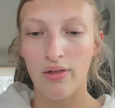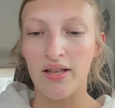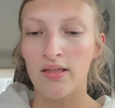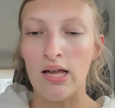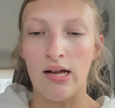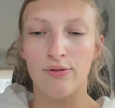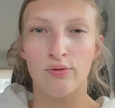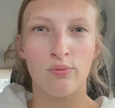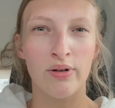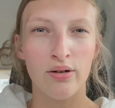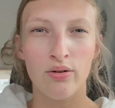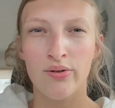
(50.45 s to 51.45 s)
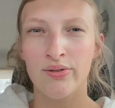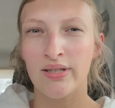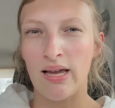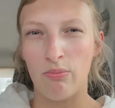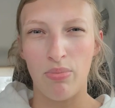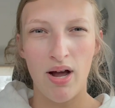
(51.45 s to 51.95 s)
He loved riddles
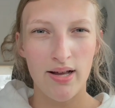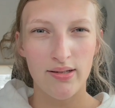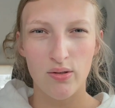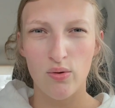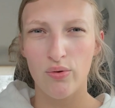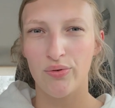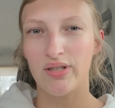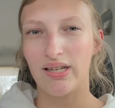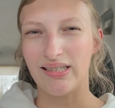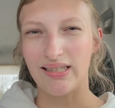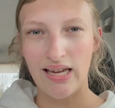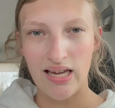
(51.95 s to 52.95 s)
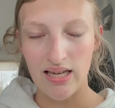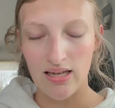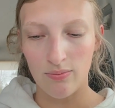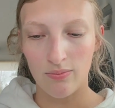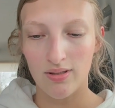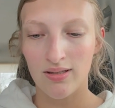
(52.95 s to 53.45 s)
and puzzles and
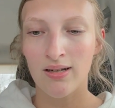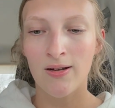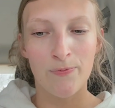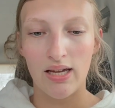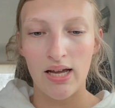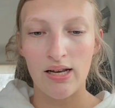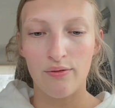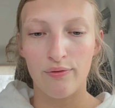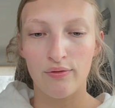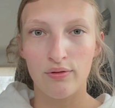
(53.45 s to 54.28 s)
games, kind of